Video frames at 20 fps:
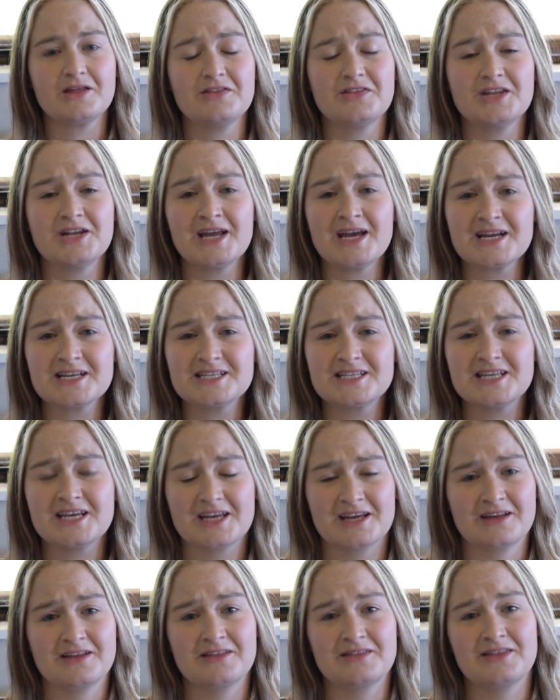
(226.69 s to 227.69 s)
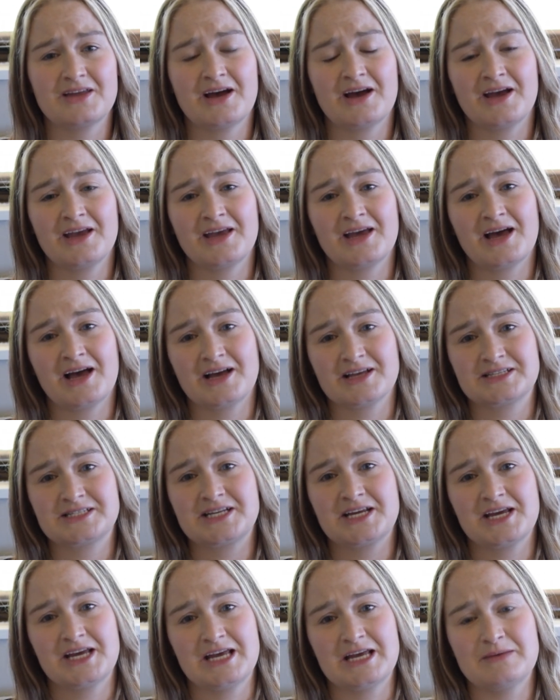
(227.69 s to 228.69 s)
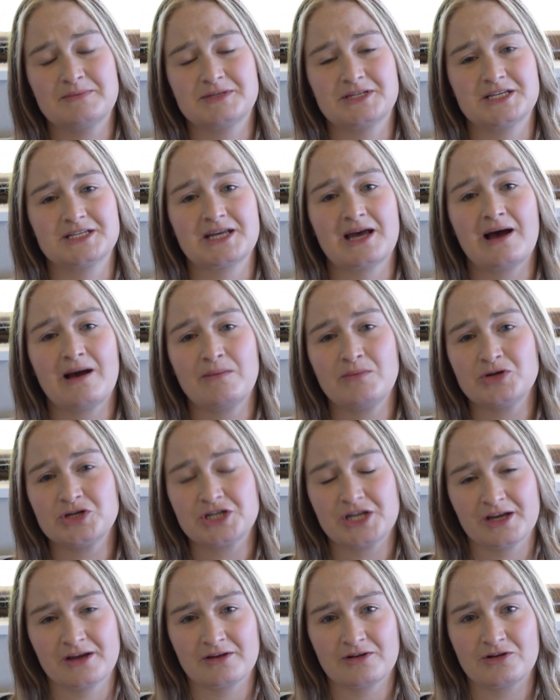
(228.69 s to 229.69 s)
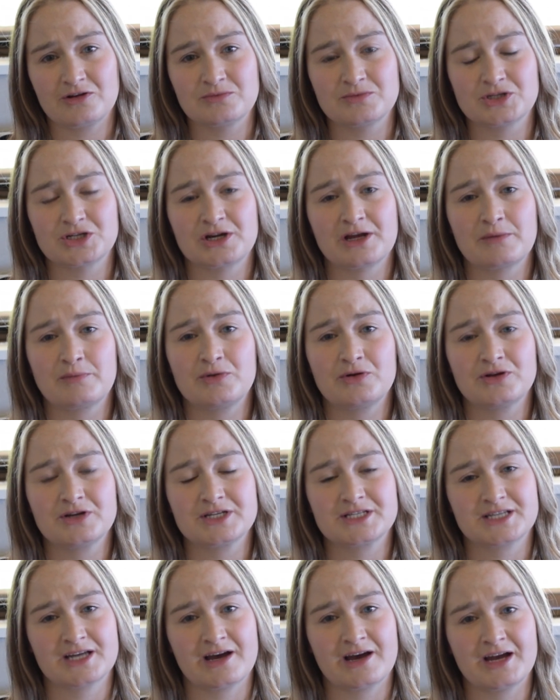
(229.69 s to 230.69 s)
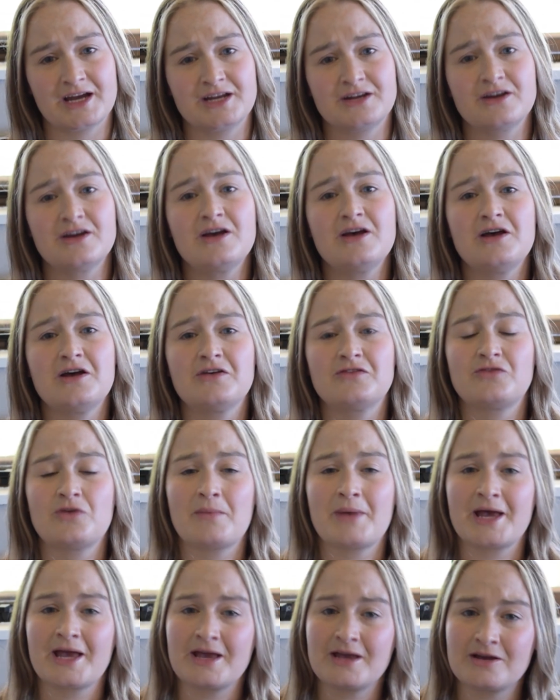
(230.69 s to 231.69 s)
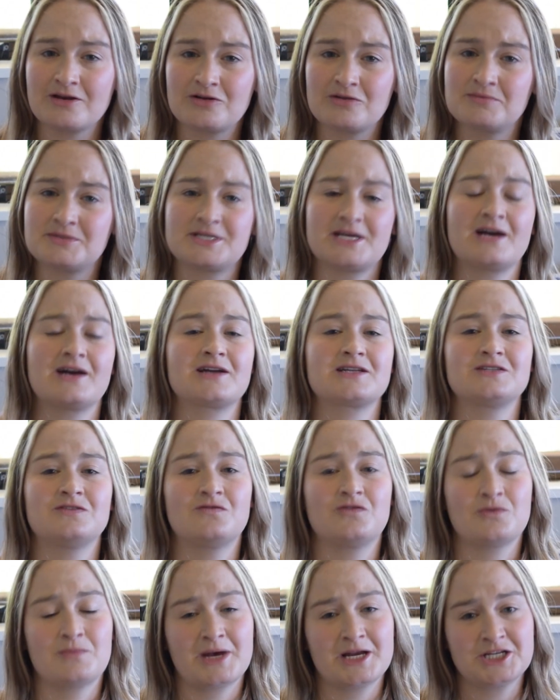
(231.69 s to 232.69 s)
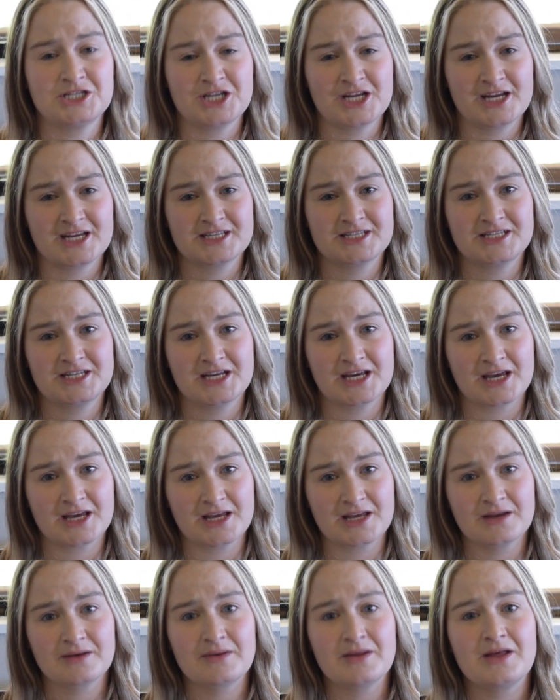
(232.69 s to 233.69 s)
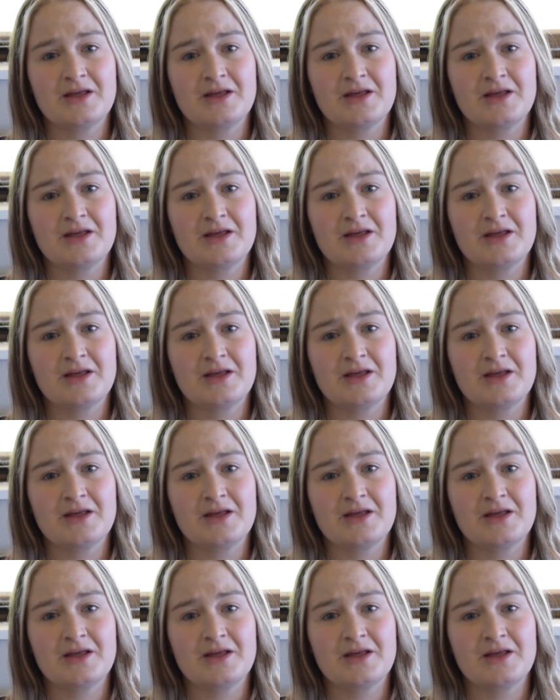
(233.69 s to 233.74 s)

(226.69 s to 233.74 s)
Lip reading: The next thing that I get asked heaps is, how much income should I put aside for my income tax and for my GST?